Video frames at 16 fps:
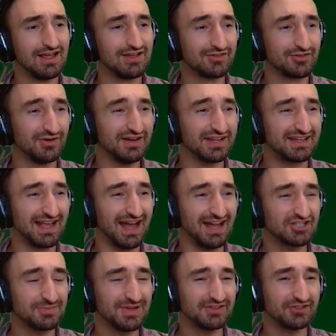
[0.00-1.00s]
Is there any
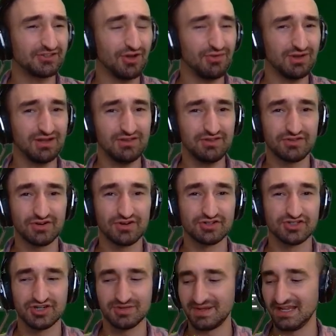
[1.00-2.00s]
catch about the tokens, or
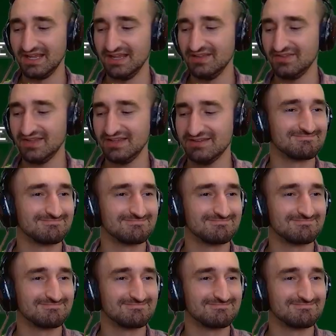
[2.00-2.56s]
should it be easy?